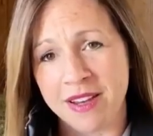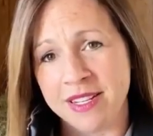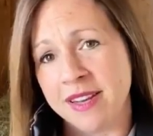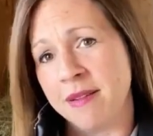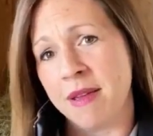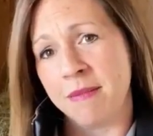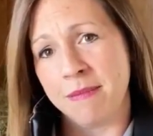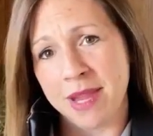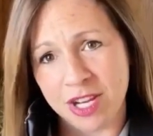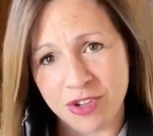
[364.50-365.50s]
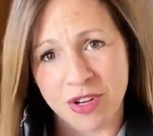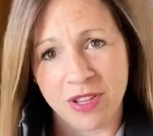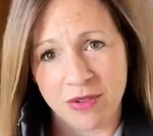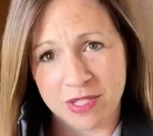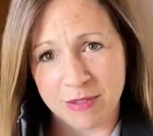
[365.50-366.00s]
and measuring
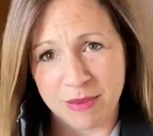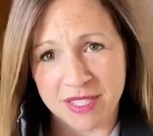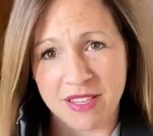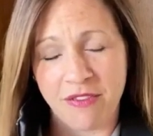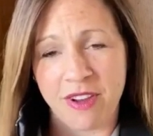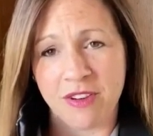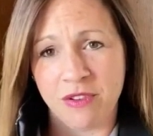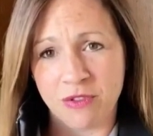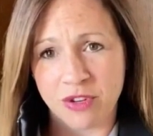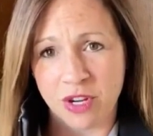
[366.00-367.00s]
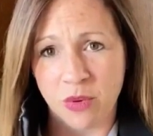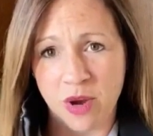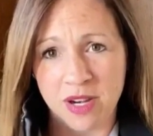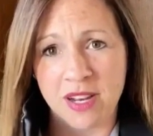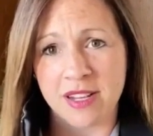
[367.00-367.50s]
those specific nutrient
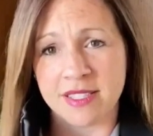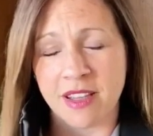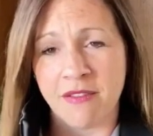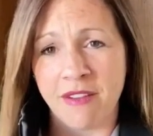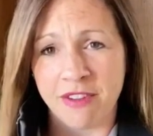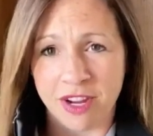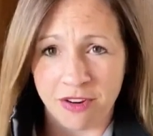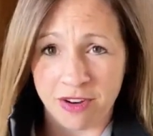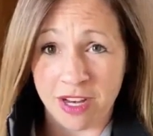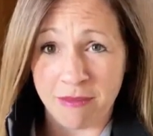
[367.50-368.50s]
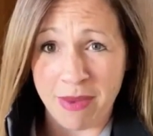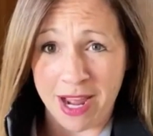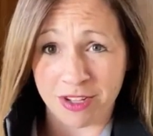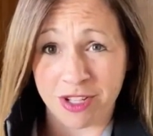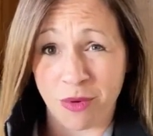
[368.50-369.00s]
quantities of every ingredient
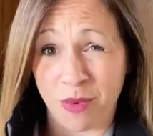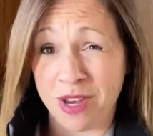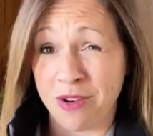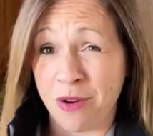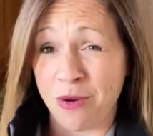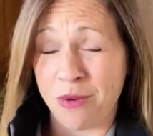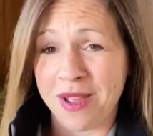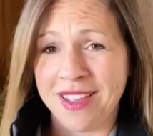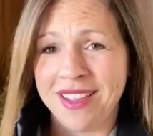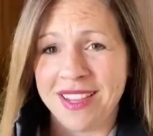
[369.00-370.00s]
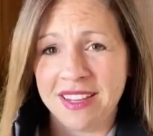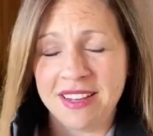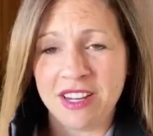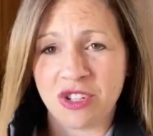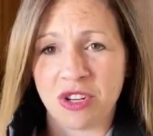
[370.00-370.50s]
batch that we know in
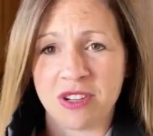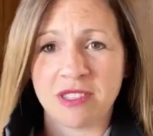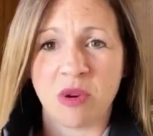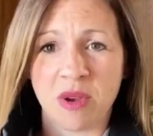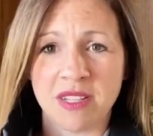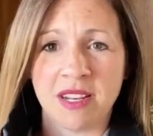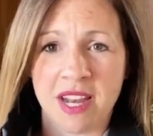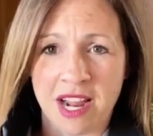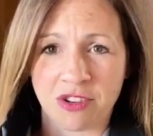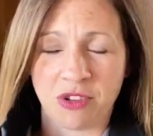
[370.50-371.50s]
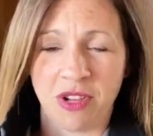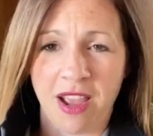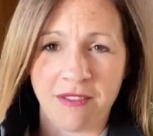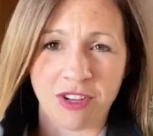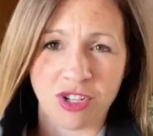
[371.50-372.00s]
nature is going to naturally
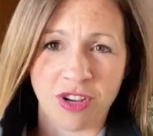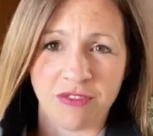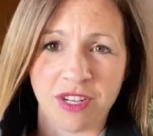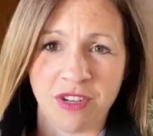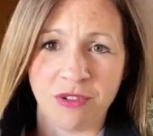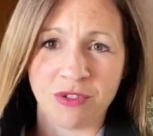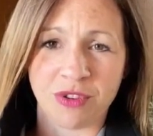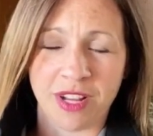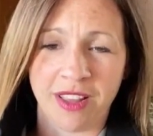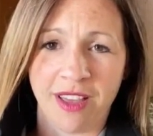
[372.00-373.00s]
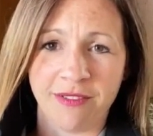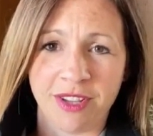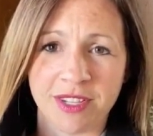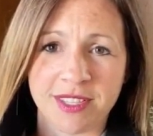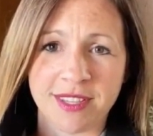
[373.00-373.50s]
have a shift in nutrient
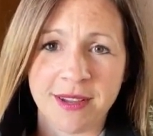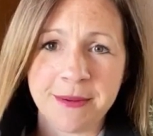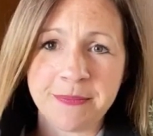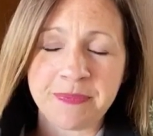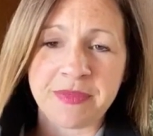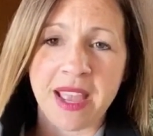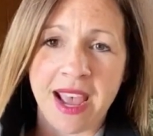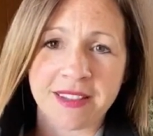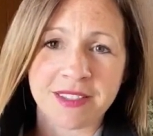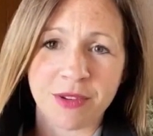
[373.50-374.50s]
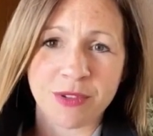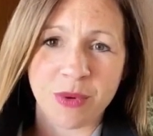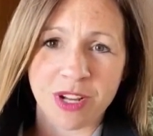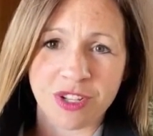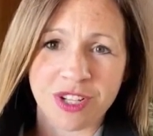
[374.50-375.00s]
levels? Ask those
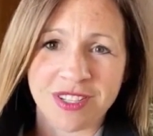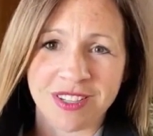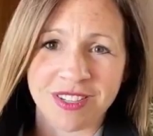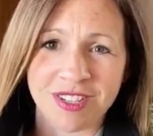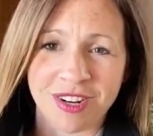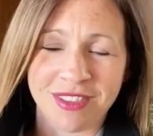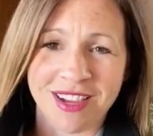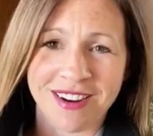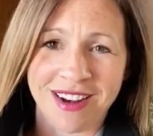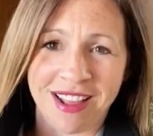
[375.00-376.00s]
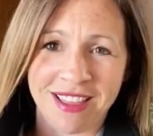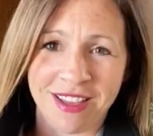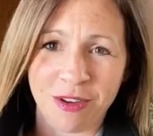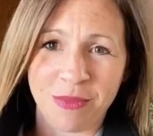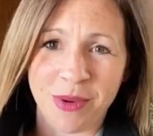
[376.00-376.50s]
questions and start there, and I think
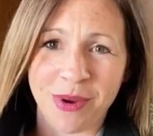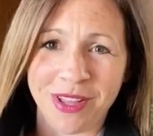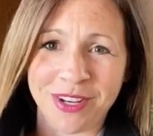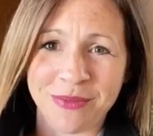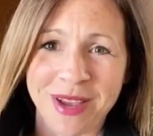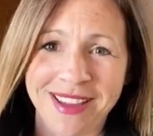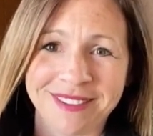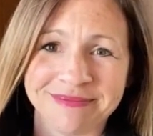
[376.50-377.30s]
you'll be well on your way.